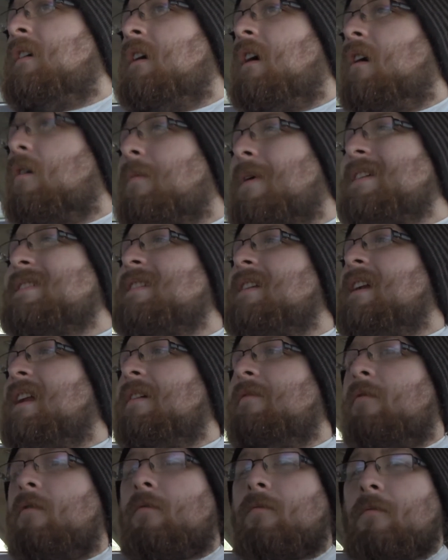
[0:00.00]
a Resident
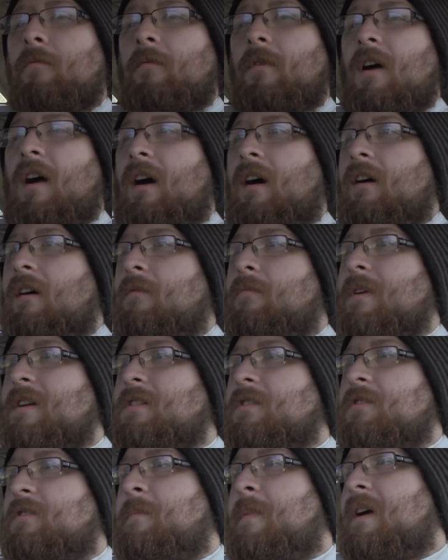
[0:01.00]
Evil
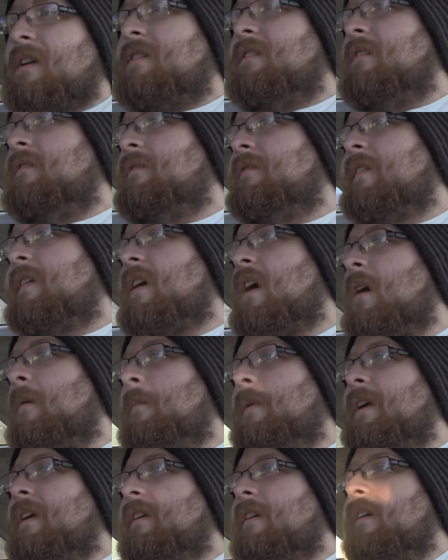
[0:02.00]
retrospective
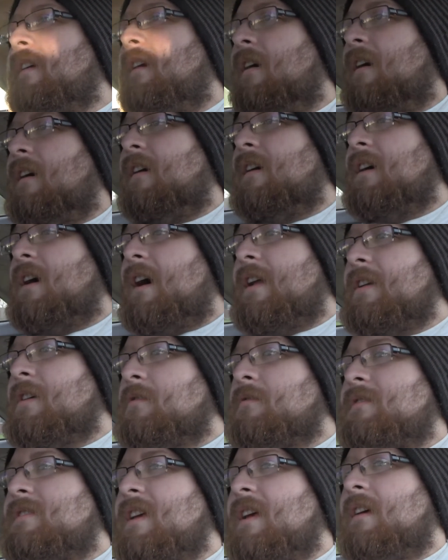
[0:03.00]
coming. I
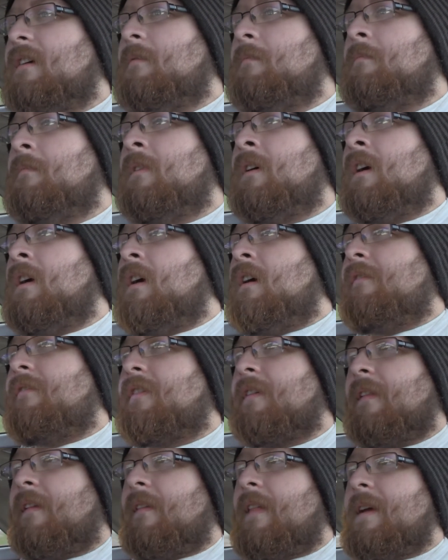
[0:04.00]
know Tim
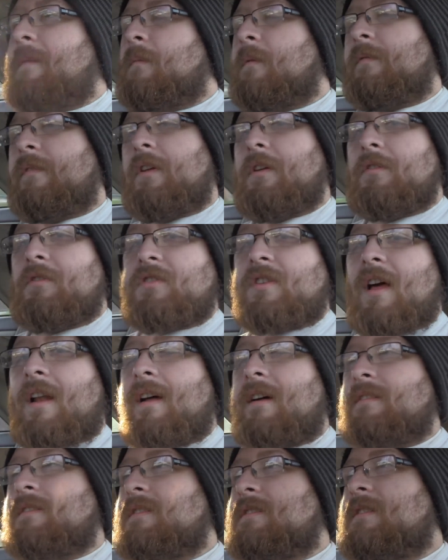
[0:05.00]
from the late review, shout
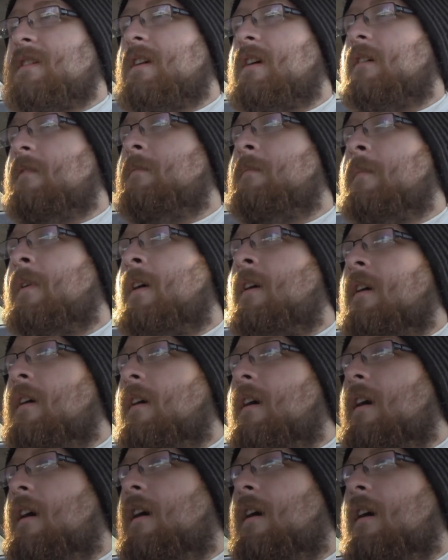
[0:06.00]
out to Tim,
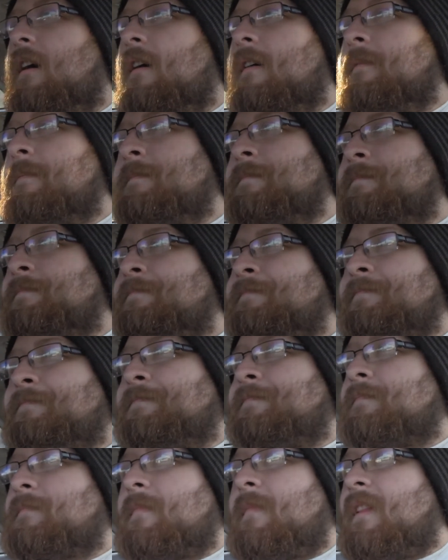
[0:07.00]

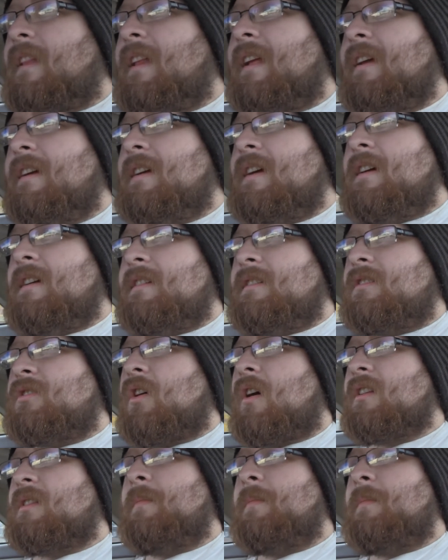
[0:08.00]
talked